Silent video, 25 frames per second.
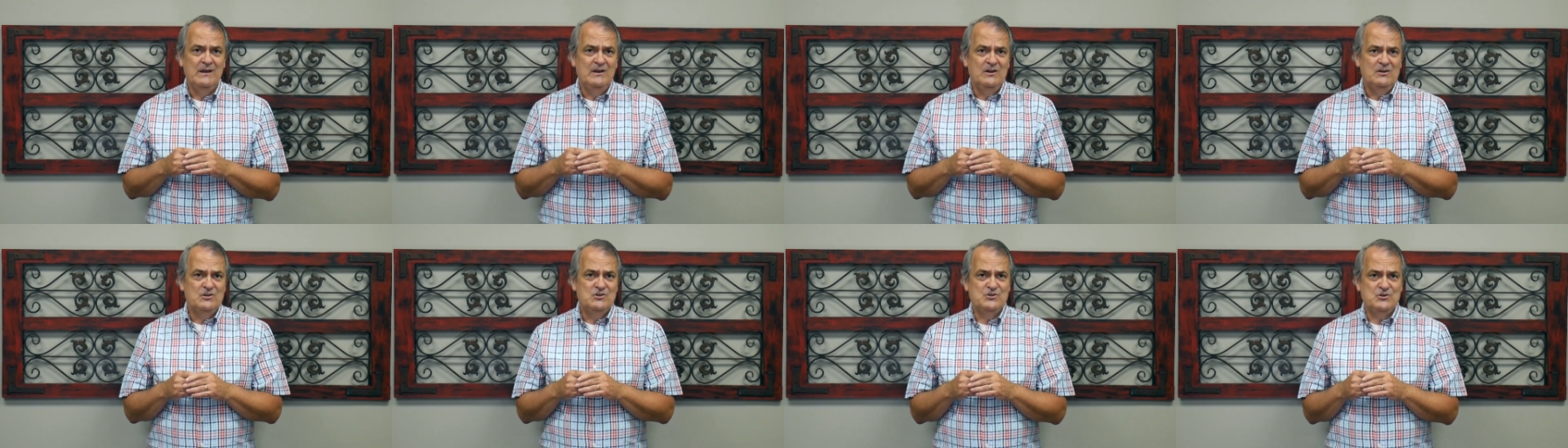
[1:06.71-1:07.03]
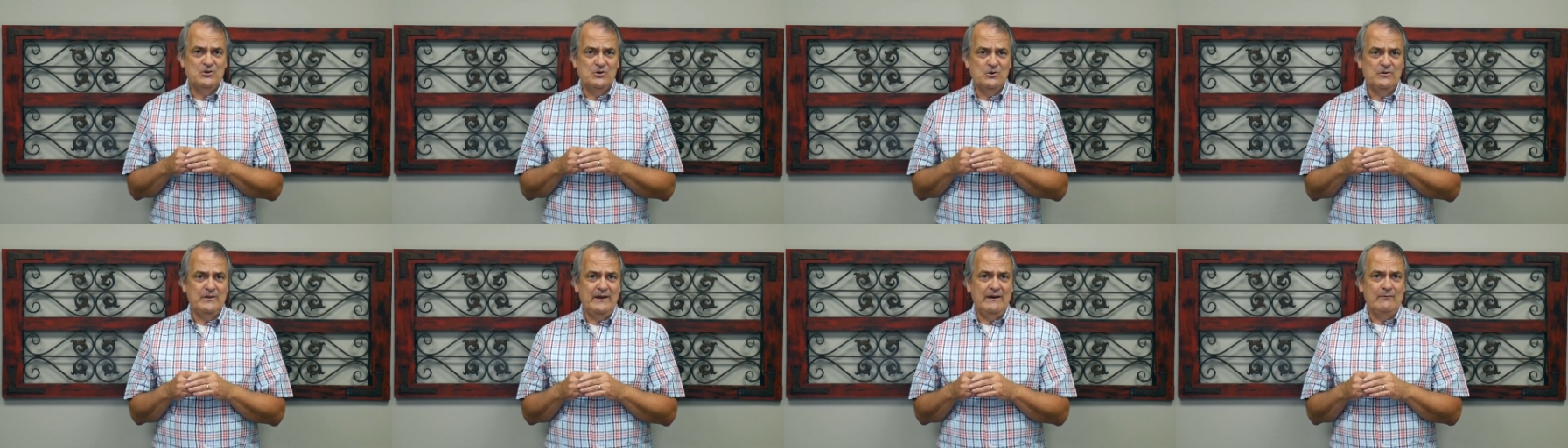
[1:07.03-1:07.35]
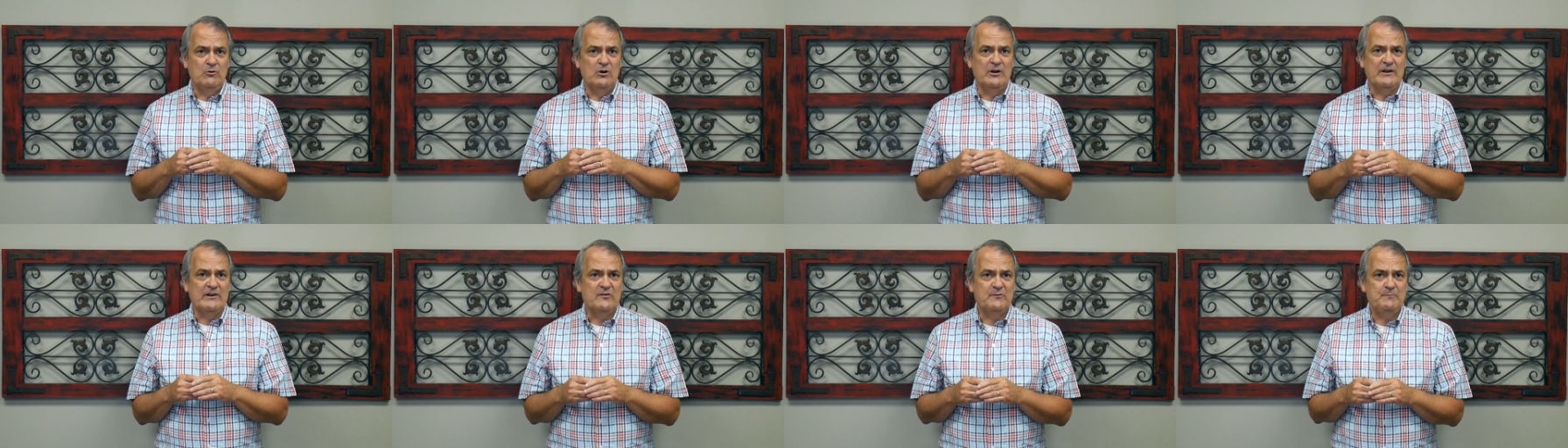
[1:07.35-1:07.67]
Sure, they
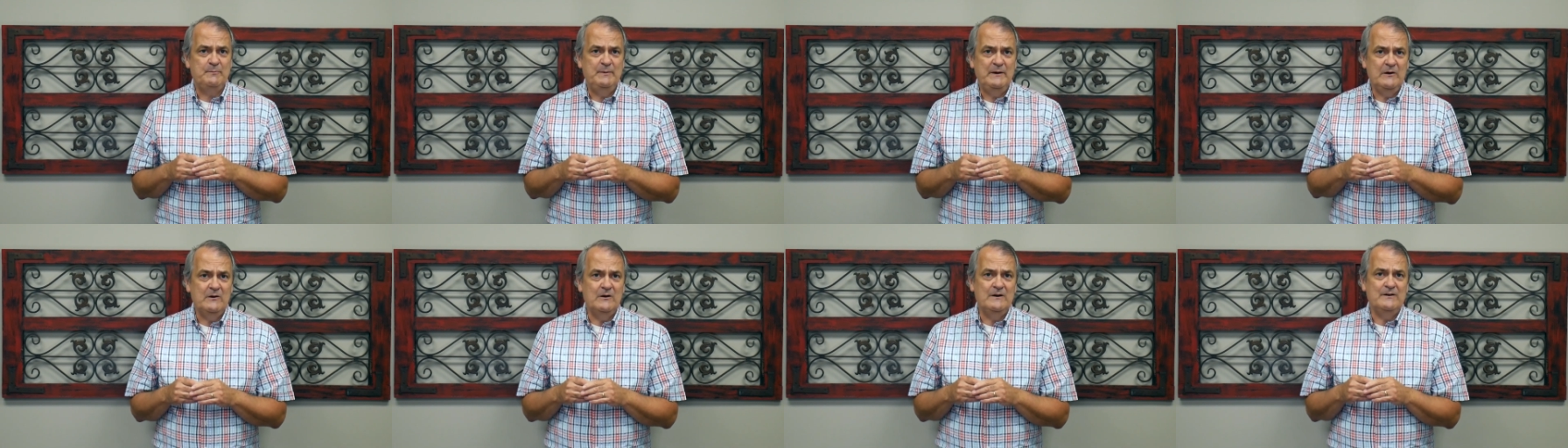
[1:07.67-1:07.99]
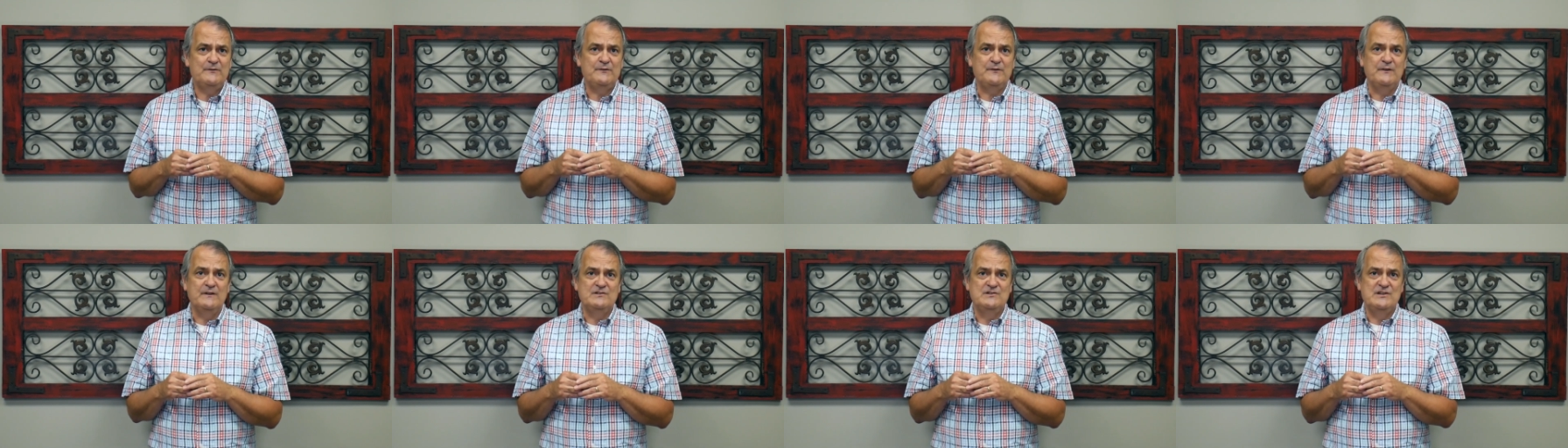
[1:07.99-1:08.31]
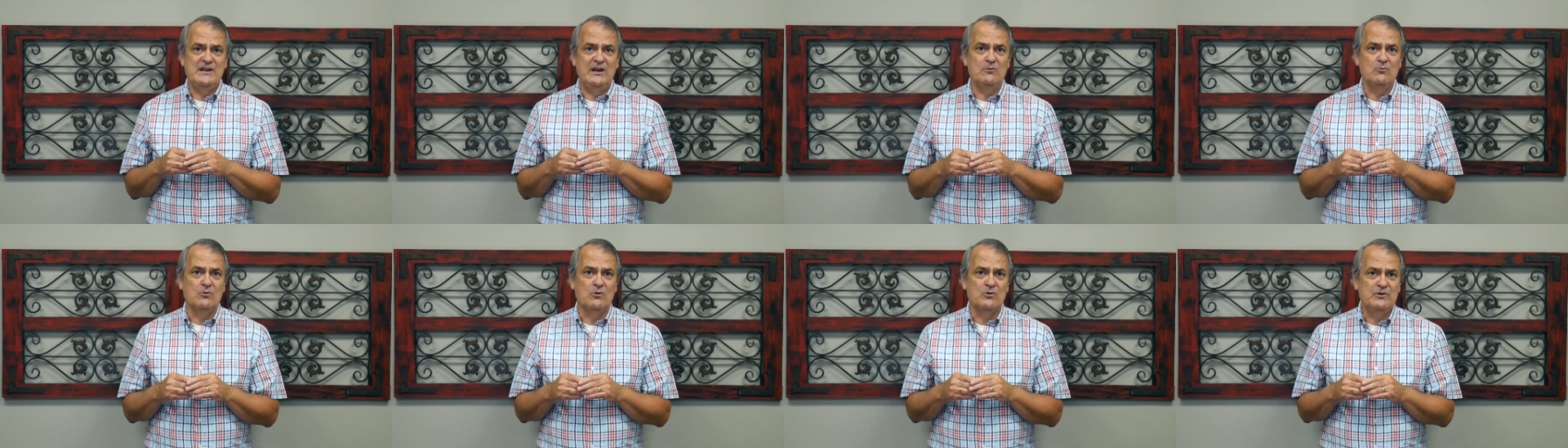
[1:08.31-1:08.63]
will experience the
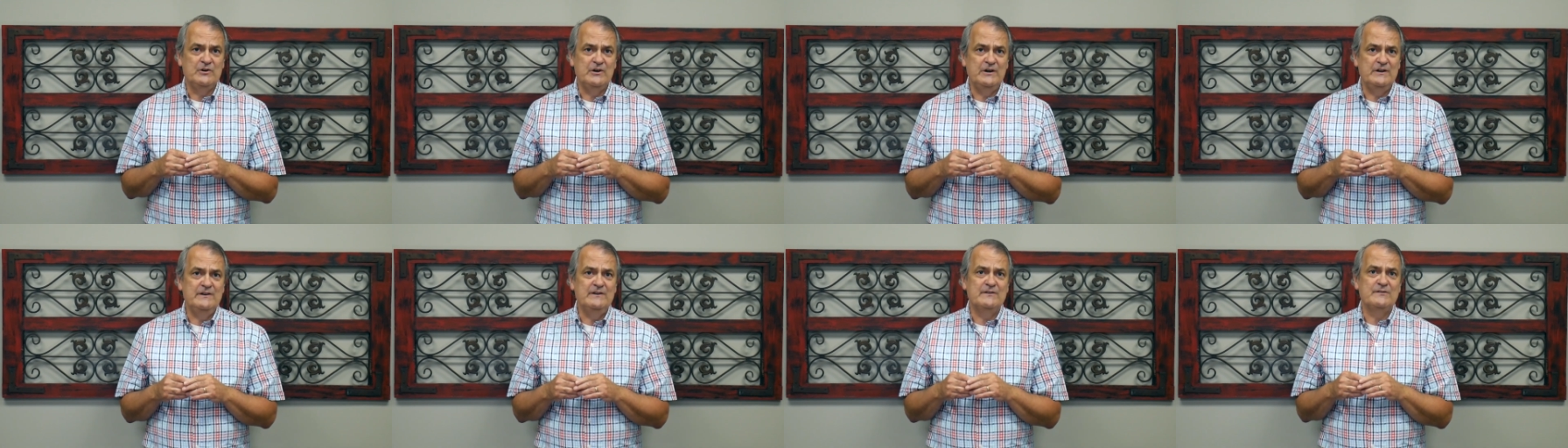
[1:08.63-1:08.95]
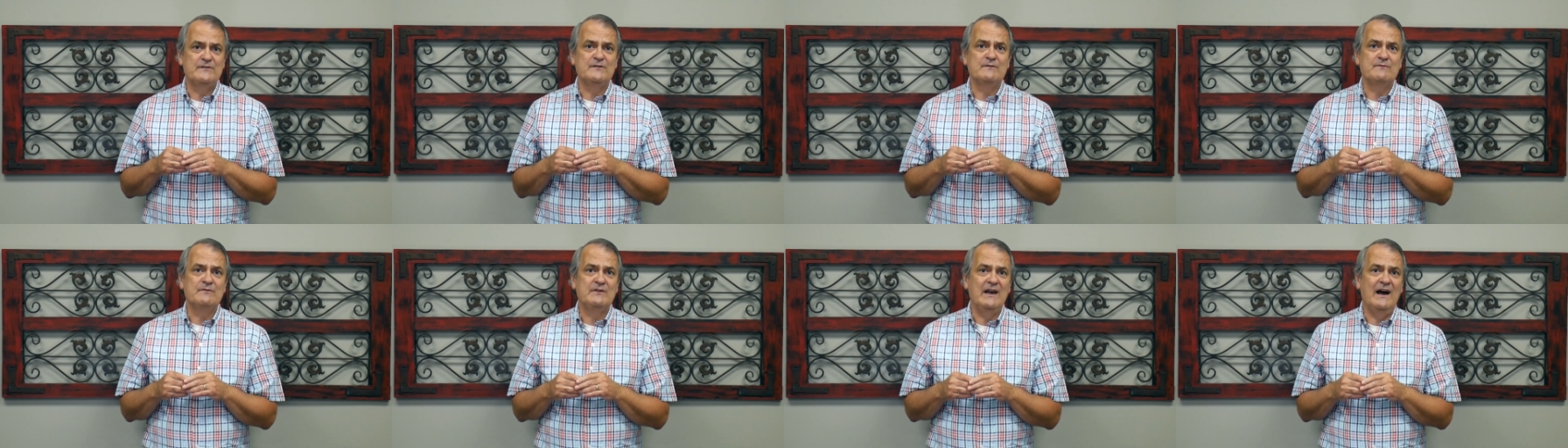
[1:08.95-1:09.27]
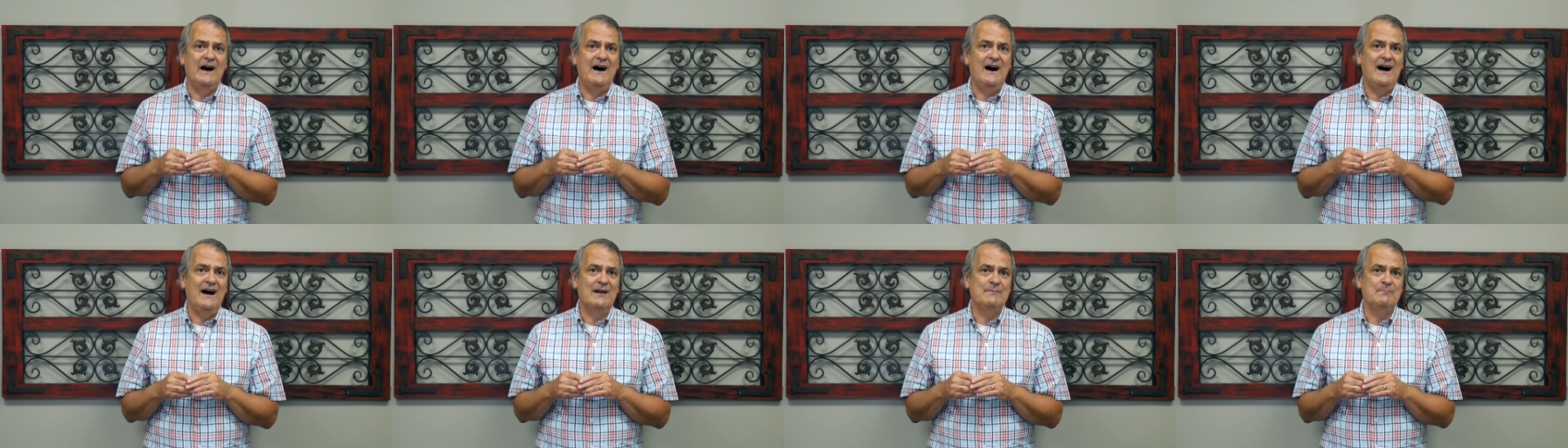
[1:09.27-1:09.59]
general goodness of
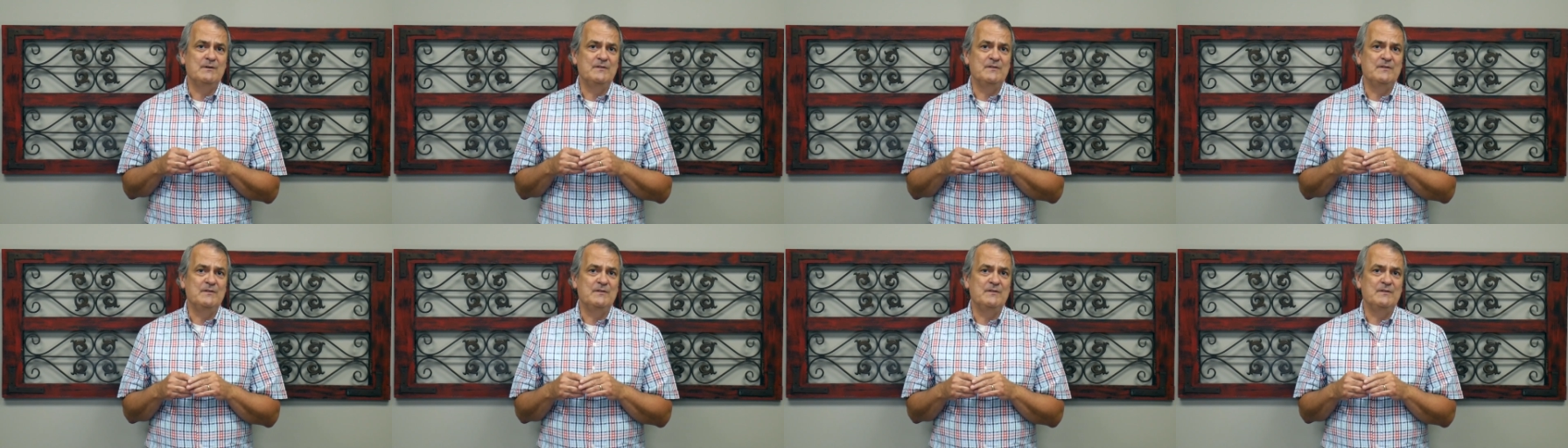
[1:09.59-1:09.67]
God,